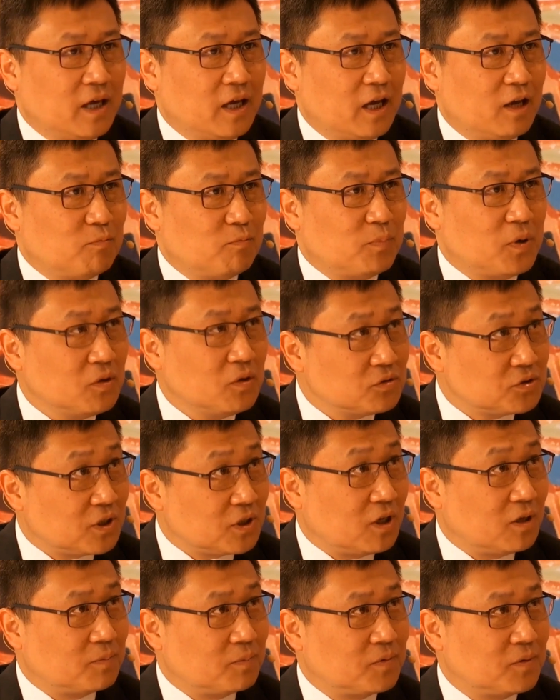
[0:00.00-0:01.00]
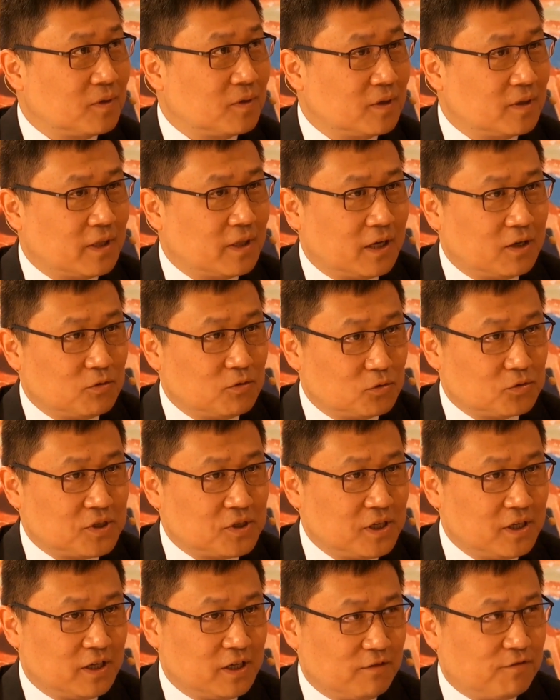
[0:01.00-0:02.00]
And post-op, they
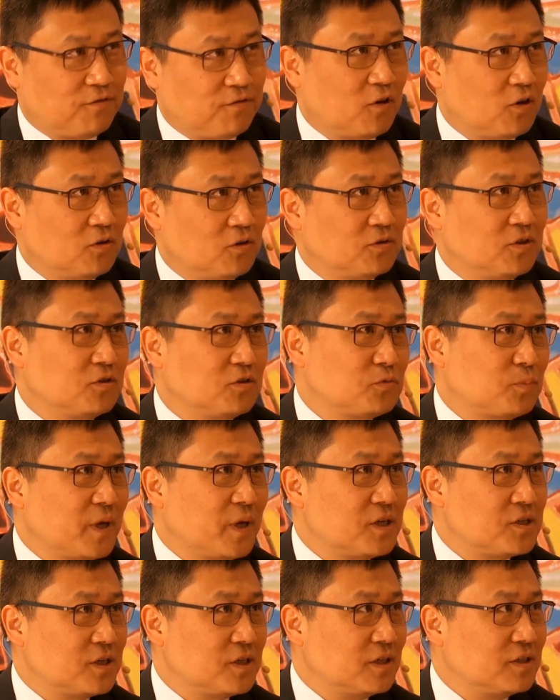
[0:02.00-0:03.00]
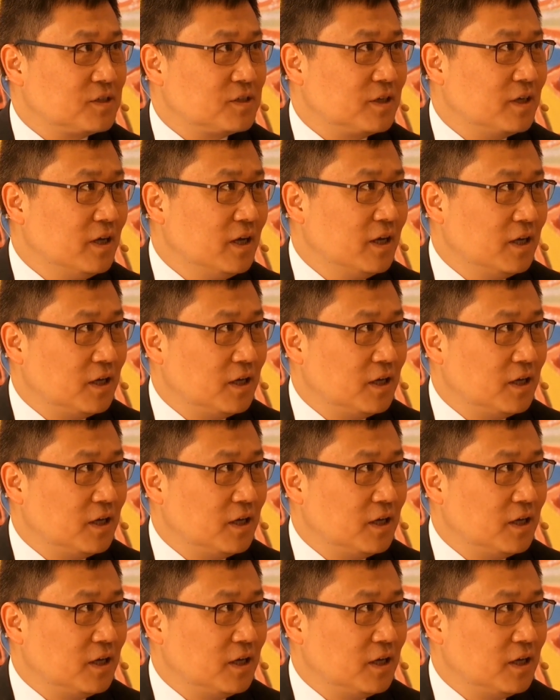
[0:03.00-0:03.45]
routinely follow those patients